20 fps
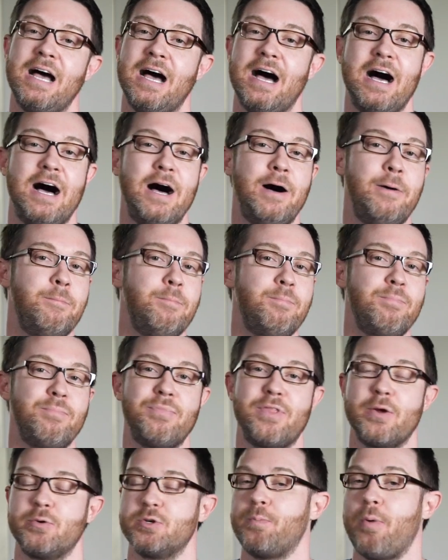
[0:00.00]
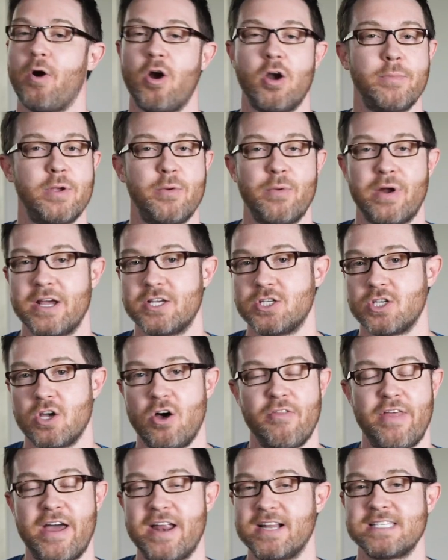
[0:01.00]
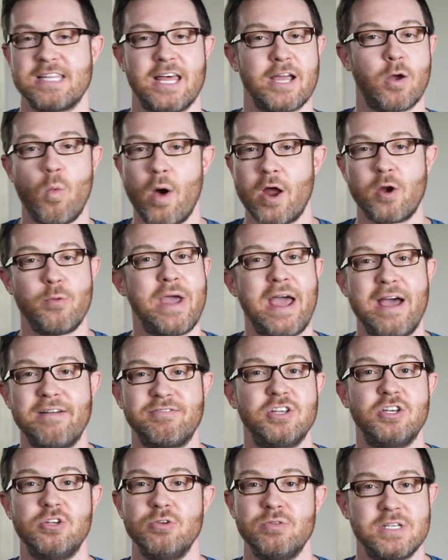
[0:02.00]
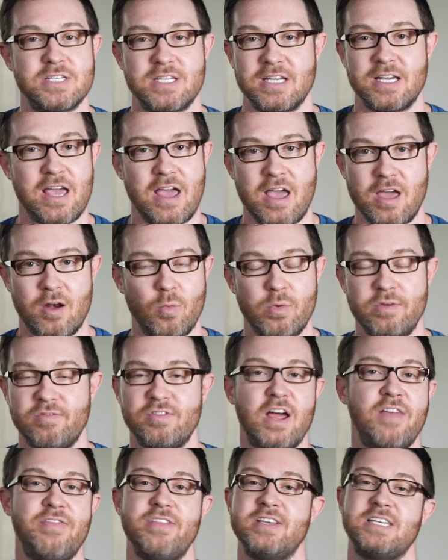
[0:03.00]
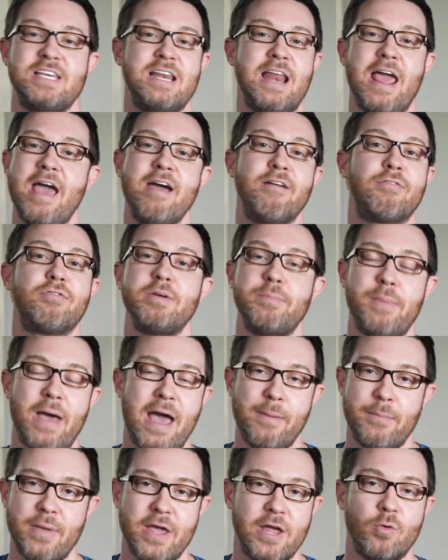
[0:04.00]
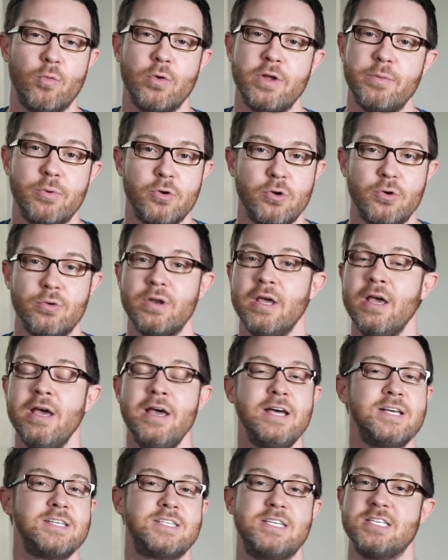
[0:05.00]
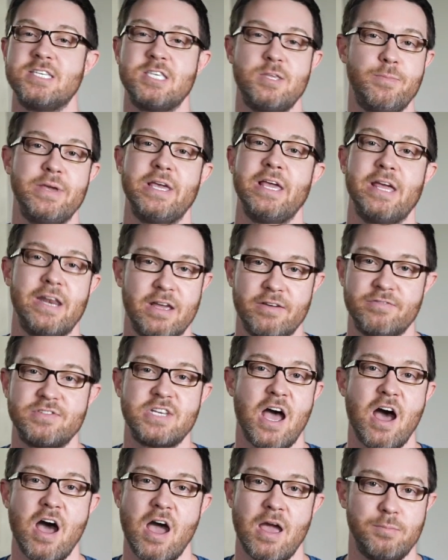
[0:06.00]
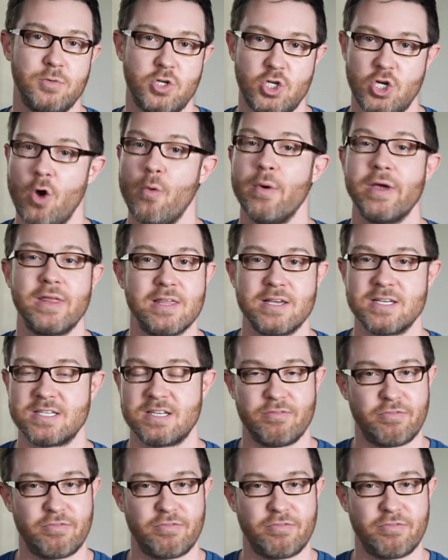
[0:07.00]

There was part of me when I saw that, it's like, why do we have to do this again? We've done this in every Batman reboot since the beginning of time, showing this.